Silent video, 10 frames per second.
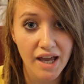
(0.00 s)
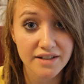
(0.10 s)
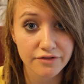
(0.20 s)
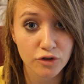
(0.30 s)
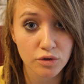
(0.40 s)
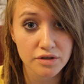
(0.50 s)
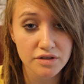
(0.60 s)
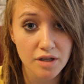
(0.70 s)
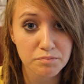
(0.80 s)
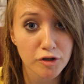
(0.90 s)
And of
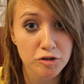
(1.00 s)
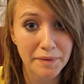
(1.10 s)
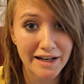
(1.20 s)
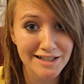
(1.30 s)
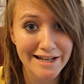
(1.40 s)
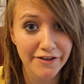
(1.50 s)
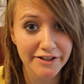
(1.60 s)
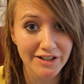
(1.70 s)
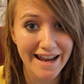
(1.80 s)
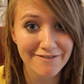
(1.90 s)
course, both
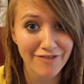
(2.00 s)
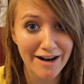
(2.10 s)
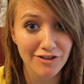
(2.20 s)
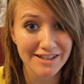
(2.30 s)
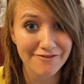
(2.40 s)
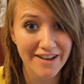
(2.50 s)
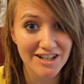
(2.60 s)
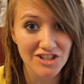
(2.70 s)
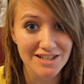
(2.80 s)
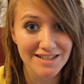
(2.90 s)
bacterial and viral
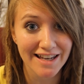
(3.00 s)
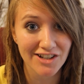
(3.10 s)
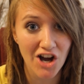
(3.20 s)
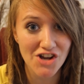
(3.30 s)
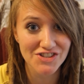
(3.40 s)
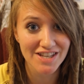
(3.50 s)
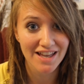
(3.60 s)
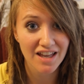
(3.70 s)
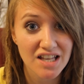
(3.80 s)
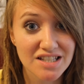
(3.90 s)
infections can cause
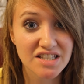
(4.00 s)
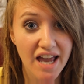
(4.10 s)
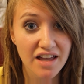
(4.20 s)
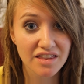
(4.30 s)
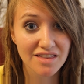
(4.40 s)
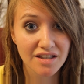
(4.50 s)
death.